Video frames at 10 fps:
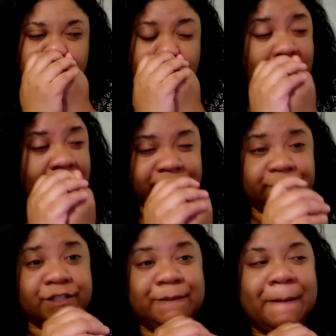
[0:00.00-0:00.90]
Oh,
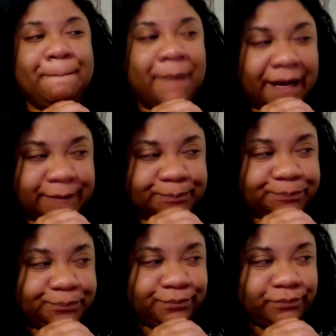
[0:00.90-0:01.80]
excuse me. But
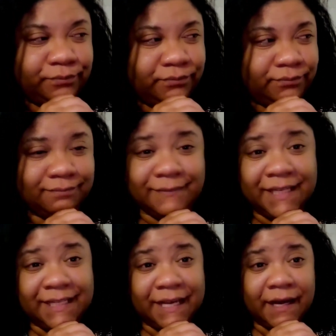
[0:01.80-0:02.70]

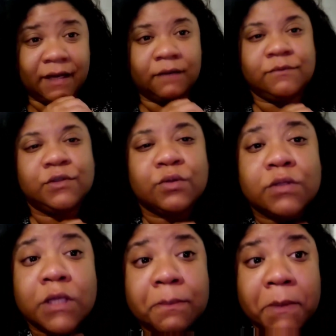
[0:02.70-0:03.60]
yeah, I'm so
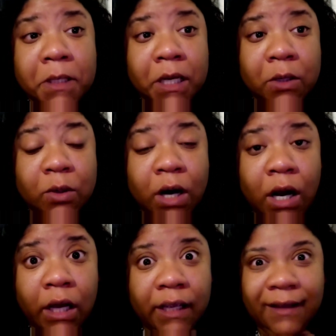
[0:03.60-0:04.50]
sleepy. I look
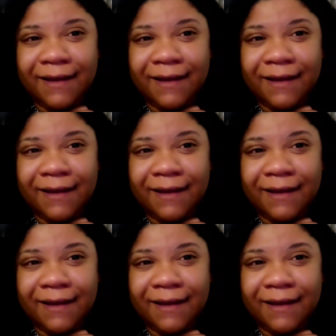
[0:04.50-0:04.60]
high.